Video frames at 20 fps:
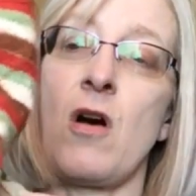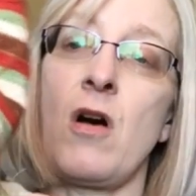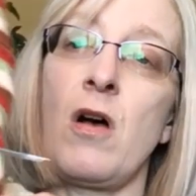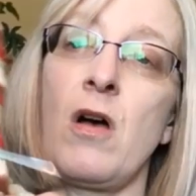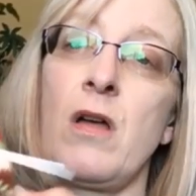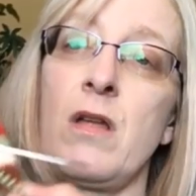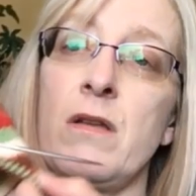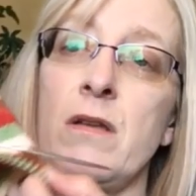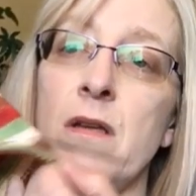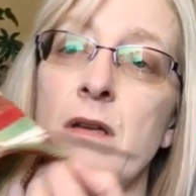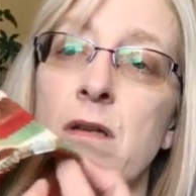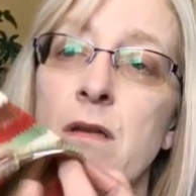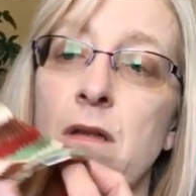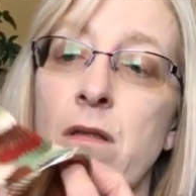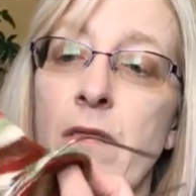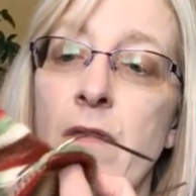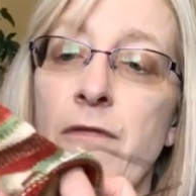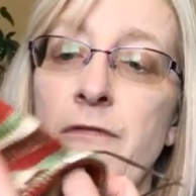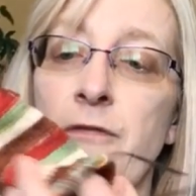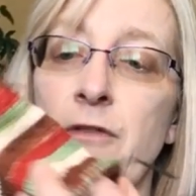on
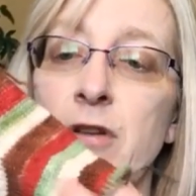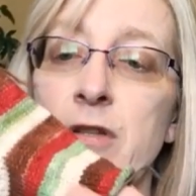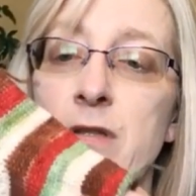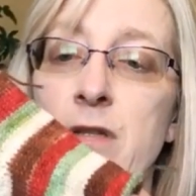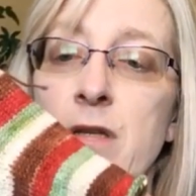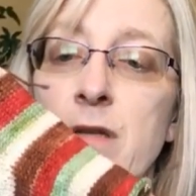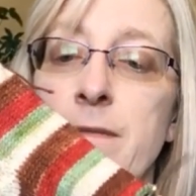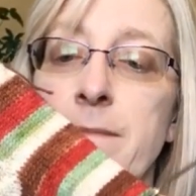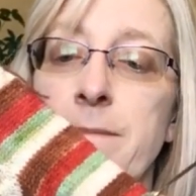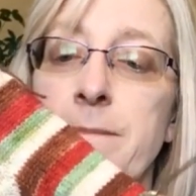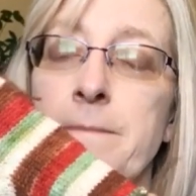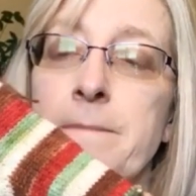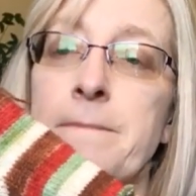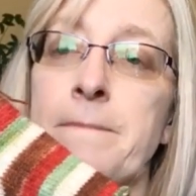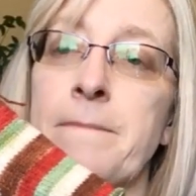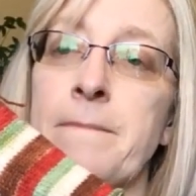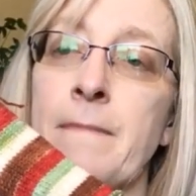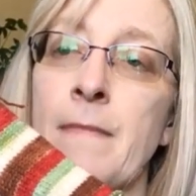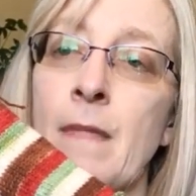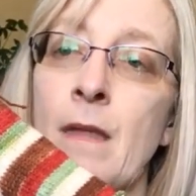the foot.
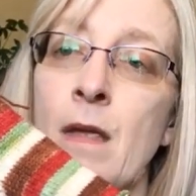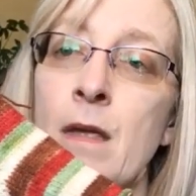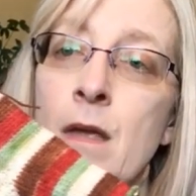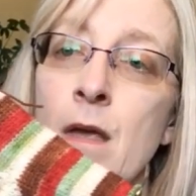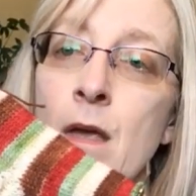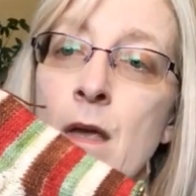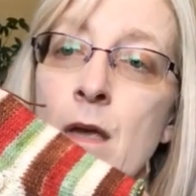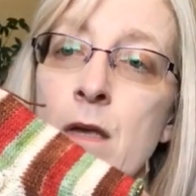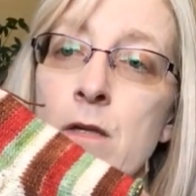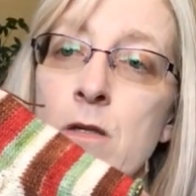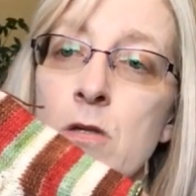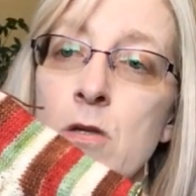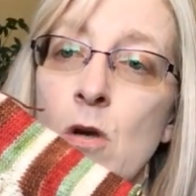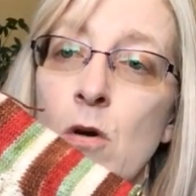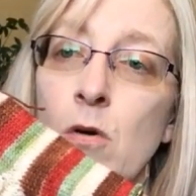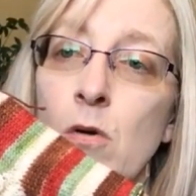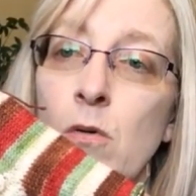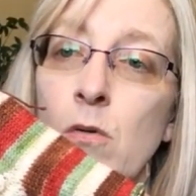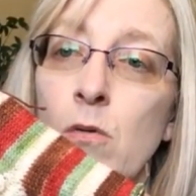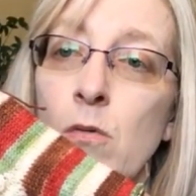
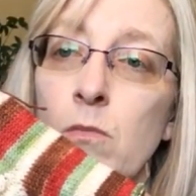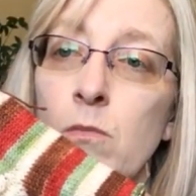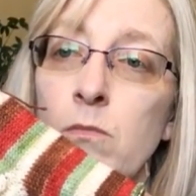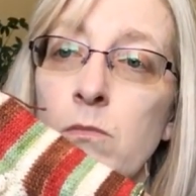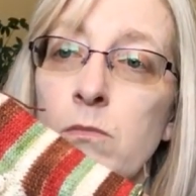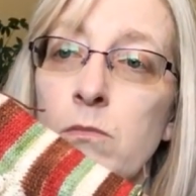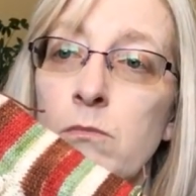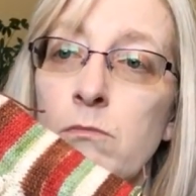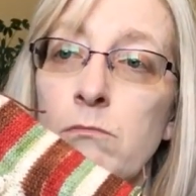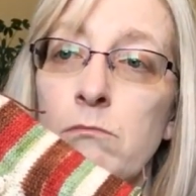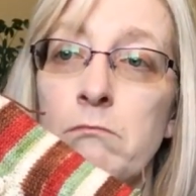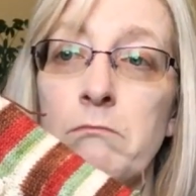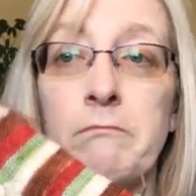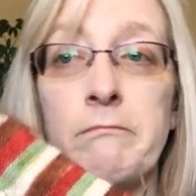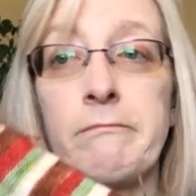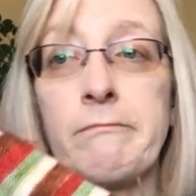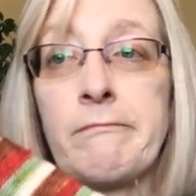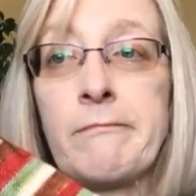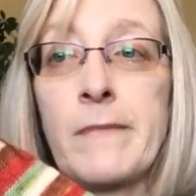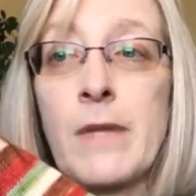So
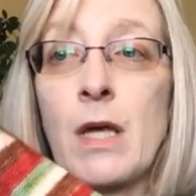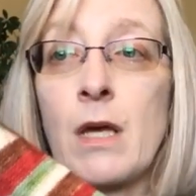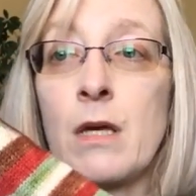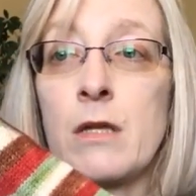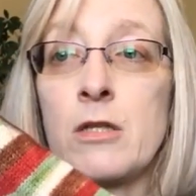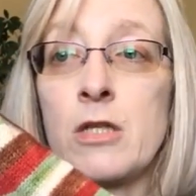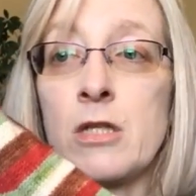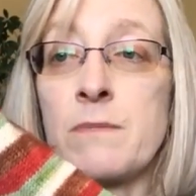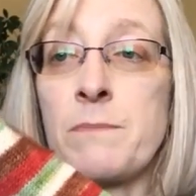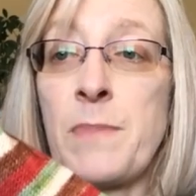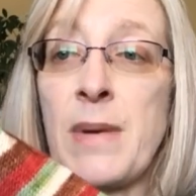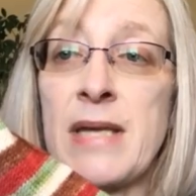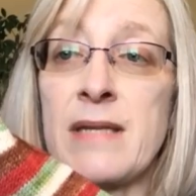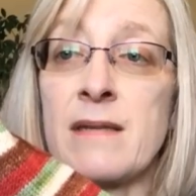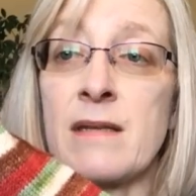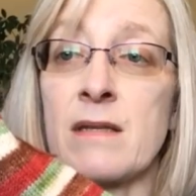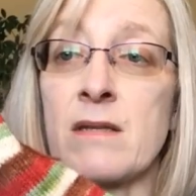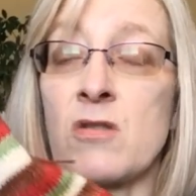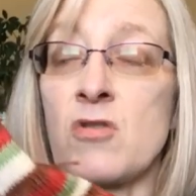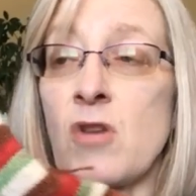just
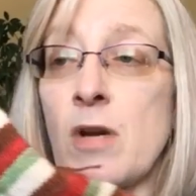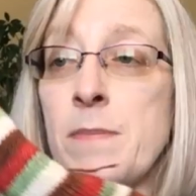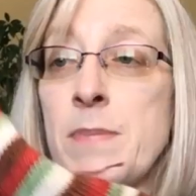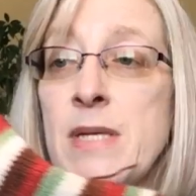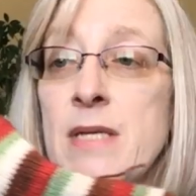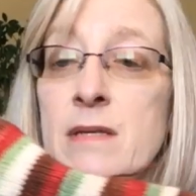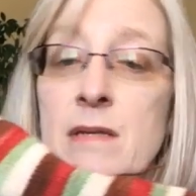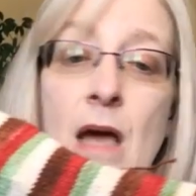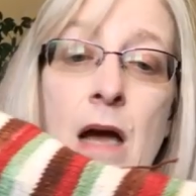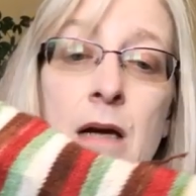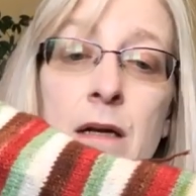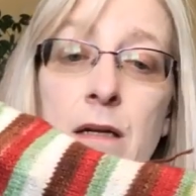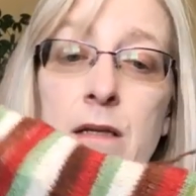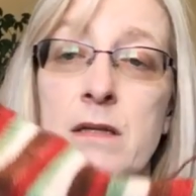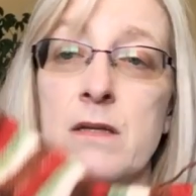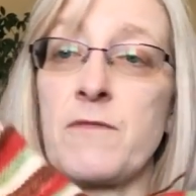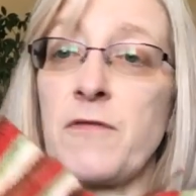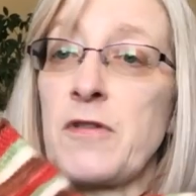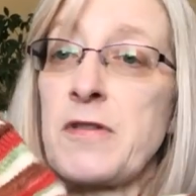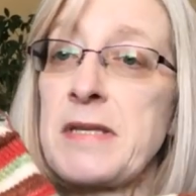basic stripey
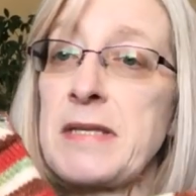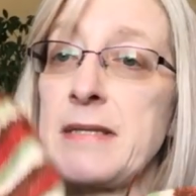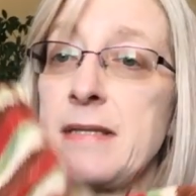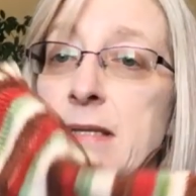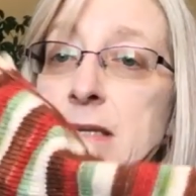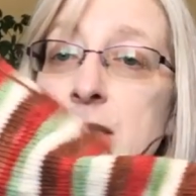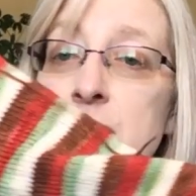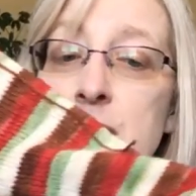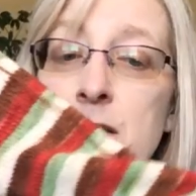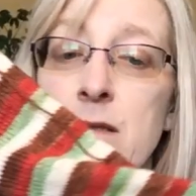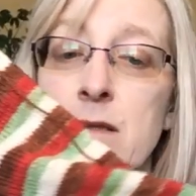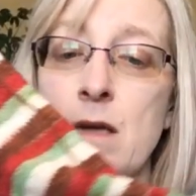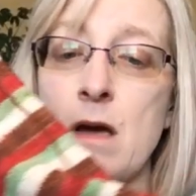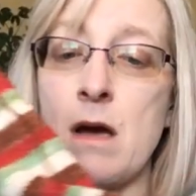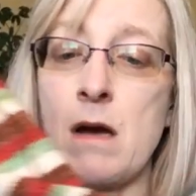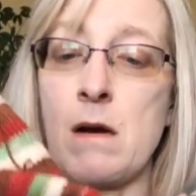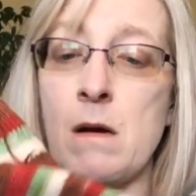socks for the season.